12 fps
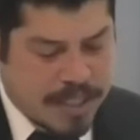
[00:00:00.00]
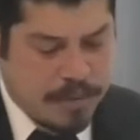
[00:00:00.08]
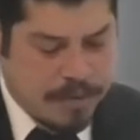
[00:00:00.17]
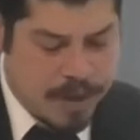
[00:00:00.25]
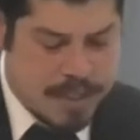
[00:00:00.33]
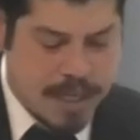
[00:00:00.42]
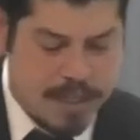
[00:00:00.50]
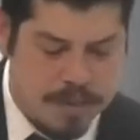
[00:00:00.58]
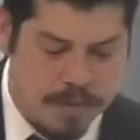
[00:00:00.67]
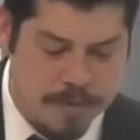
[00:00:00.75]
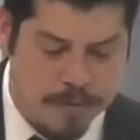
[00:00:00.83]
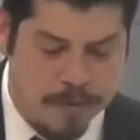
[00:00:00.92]
Timothy in 2
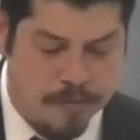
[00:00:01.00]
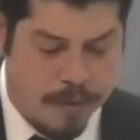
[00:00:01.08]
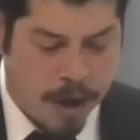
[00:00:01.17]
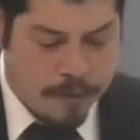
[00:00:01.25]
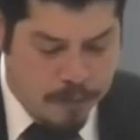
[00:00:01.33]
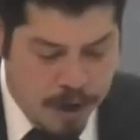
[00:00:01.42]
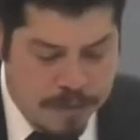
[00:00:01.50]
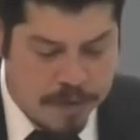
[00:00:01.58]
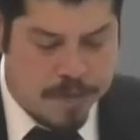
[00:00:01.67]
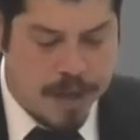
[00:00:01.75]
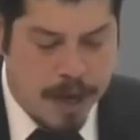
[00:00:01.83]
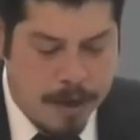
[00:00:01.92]
Timothy
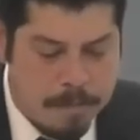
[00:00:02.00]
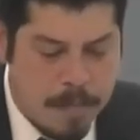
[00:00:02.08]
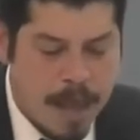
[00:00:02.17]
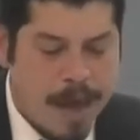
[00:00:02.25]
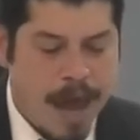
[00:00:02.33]
3.15,